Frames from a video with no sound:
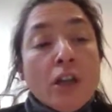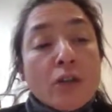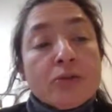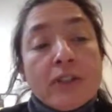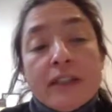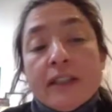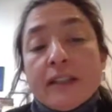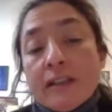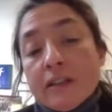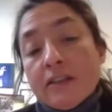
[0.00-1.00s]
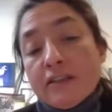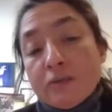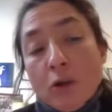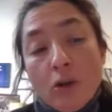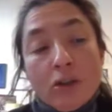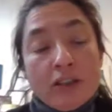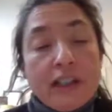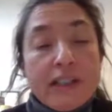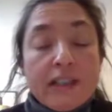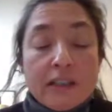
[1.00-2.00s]
containing the small
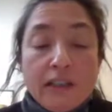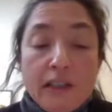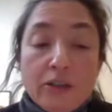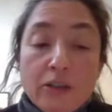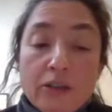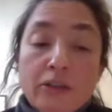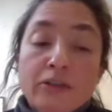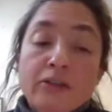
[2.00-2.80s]
organic cation,